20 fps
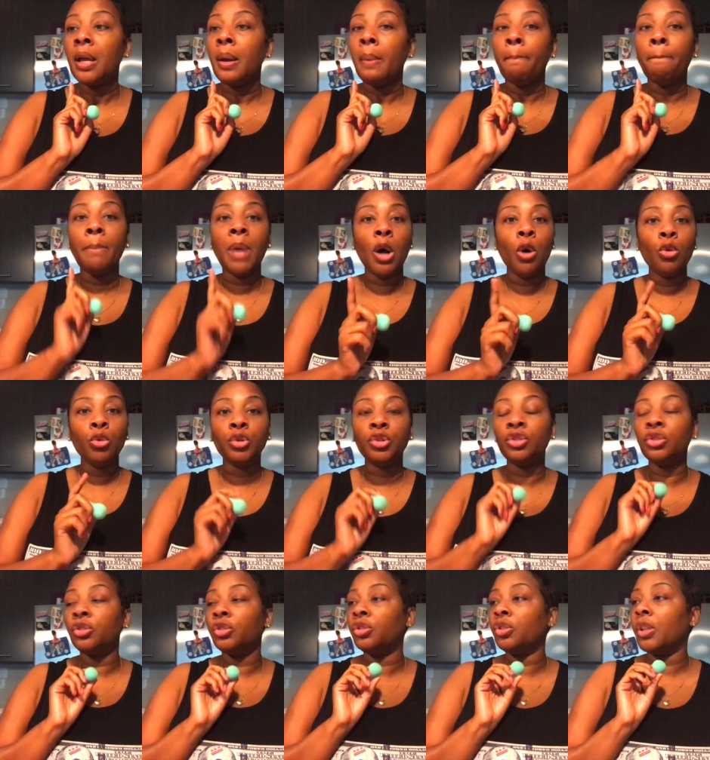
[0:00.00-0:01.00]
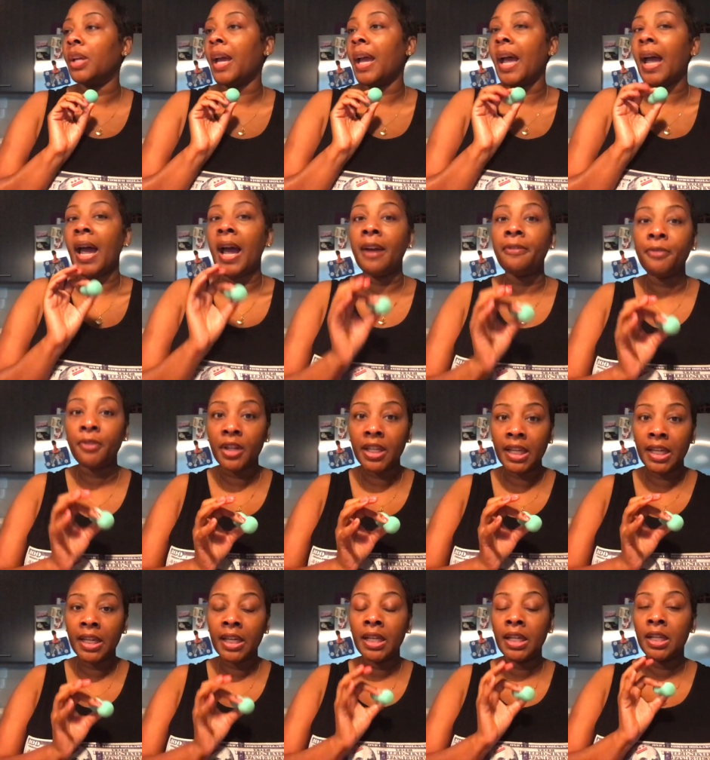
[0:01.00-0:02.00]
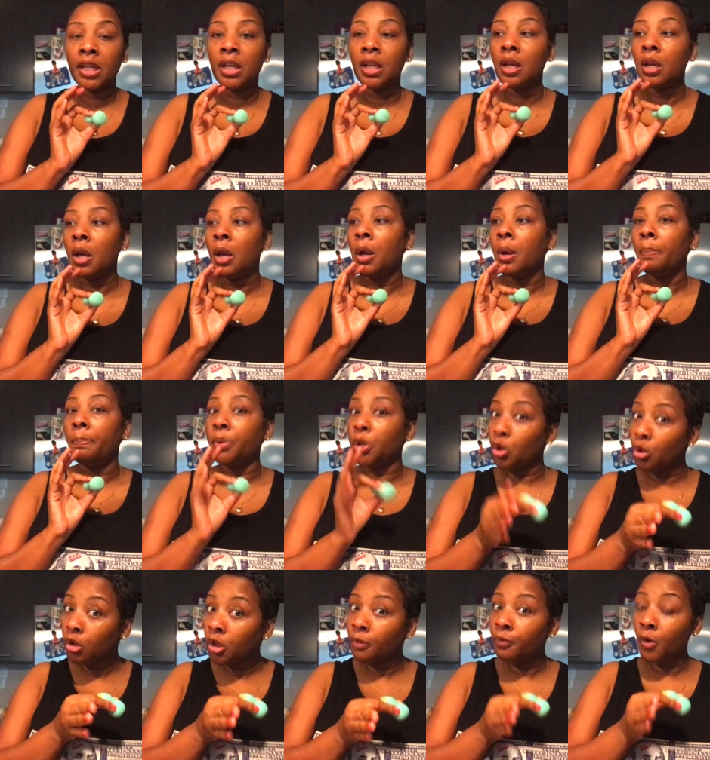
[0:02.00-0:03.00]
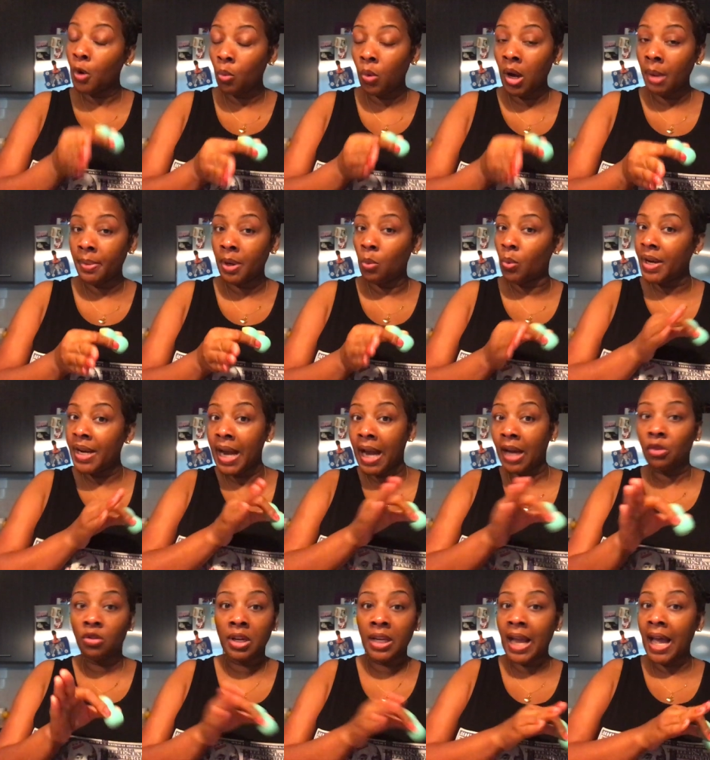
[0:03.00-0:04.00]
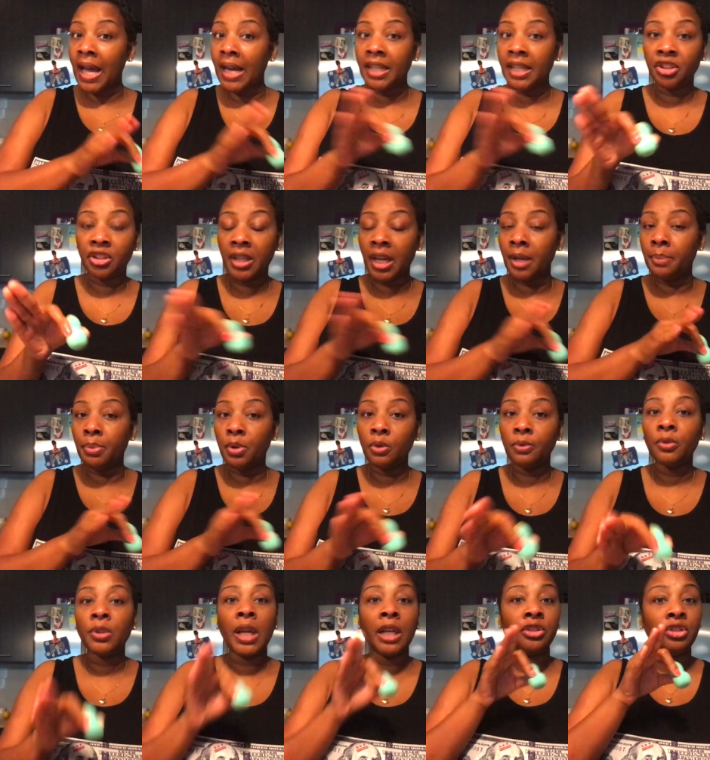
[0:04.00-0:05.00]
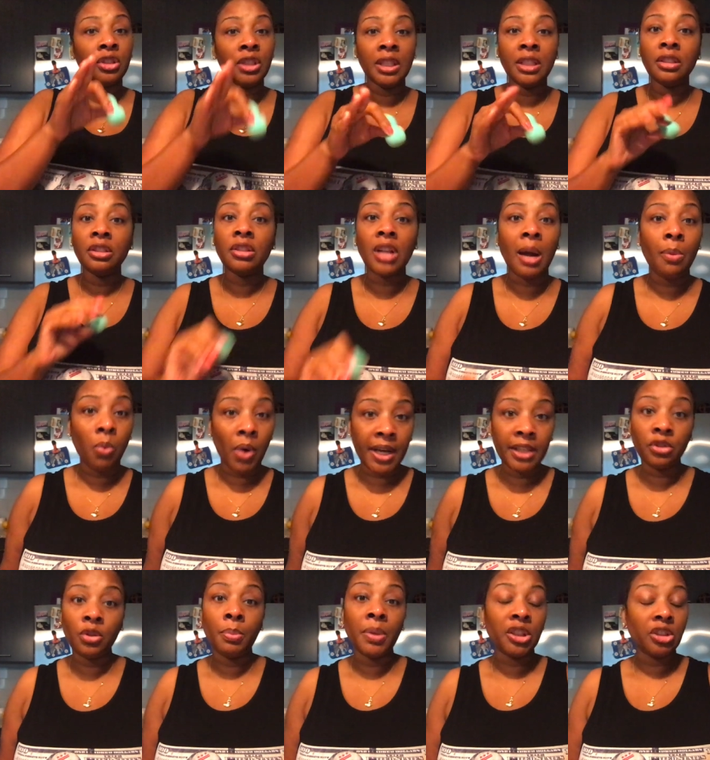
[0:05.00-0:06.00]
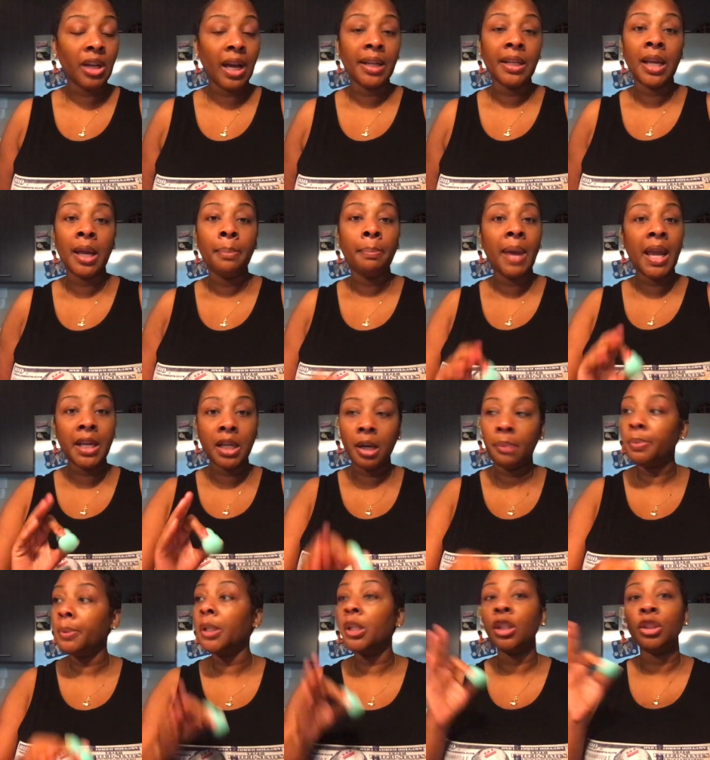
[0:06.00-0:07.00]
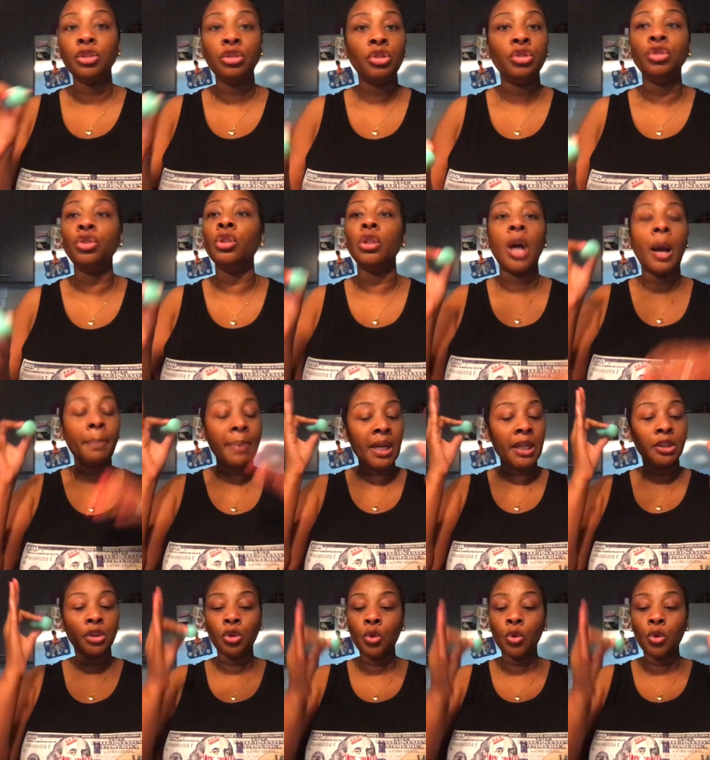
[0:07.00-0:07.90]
most African, beautiful woman. We're not gonna lie that she ain't beautiful now. She need to stop wearing so much goddamn makeup because I mean,